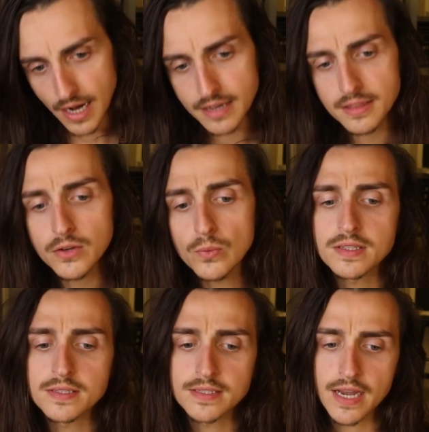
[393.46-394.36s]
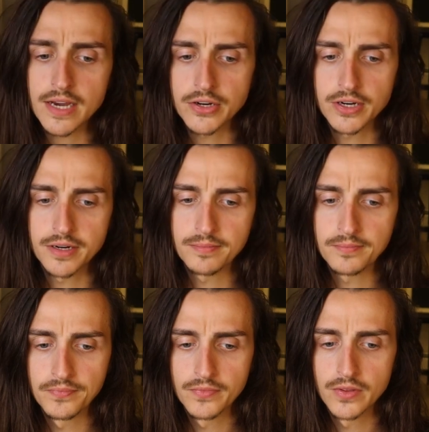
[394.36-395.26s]
I think with Saturn,
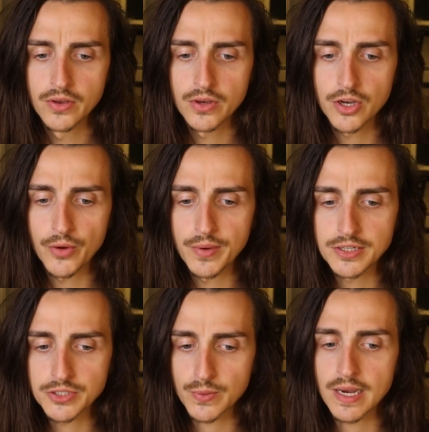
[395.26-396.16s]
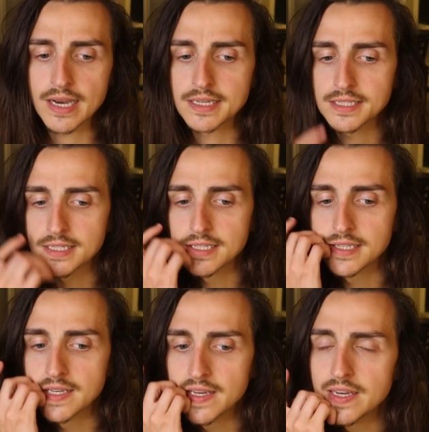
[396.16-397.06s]
going direct
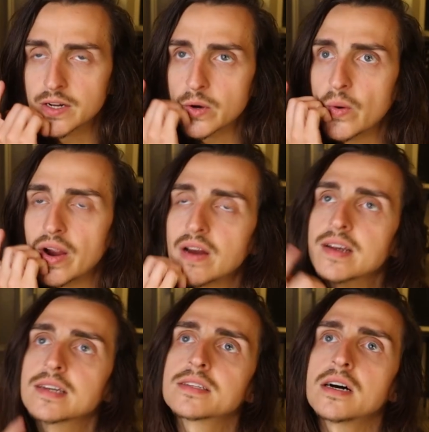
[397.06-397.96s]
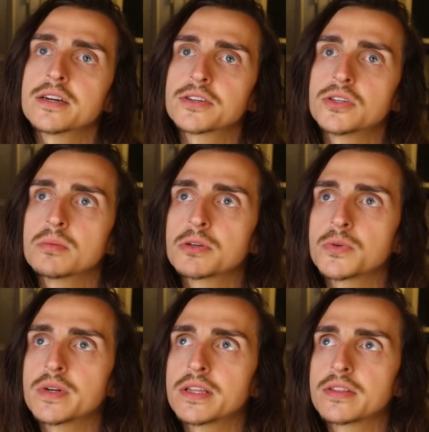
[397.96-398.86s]
in Aquarius on October
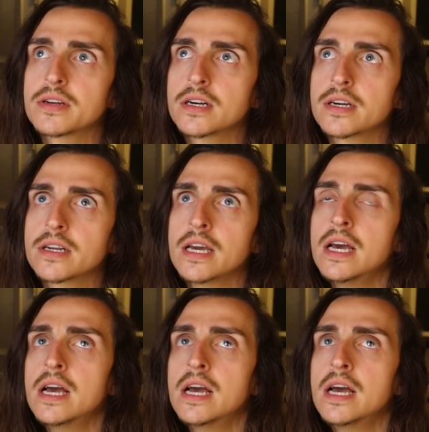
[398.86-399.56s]
23rd,